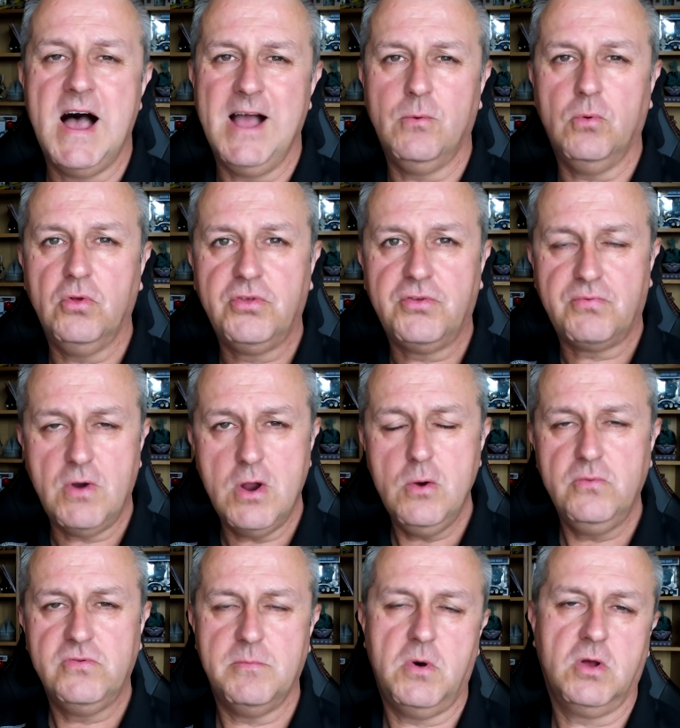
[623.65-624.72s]
I will
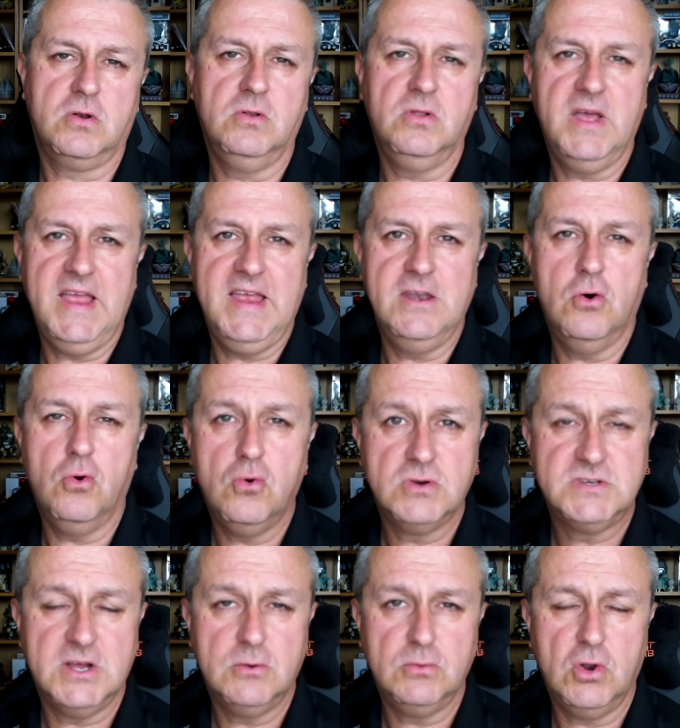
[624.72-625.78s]
throw the model in
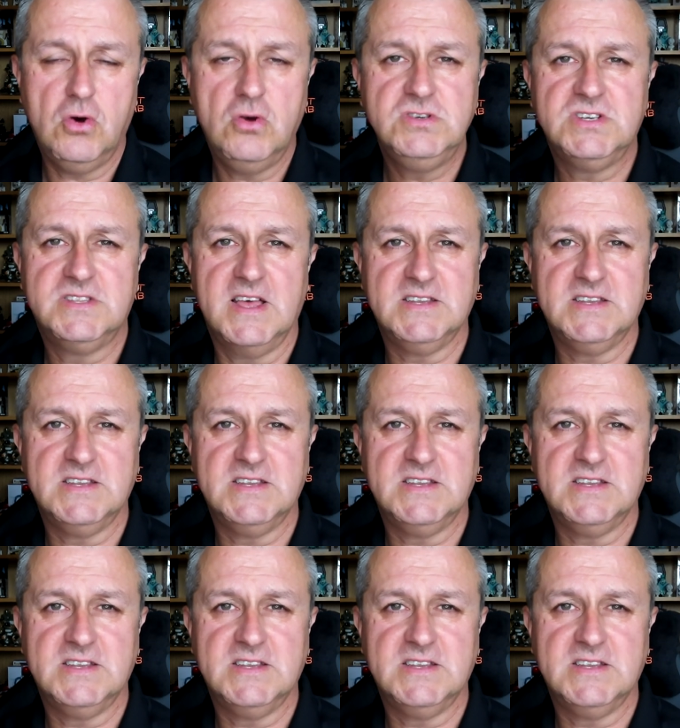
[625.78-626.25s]
auto launch,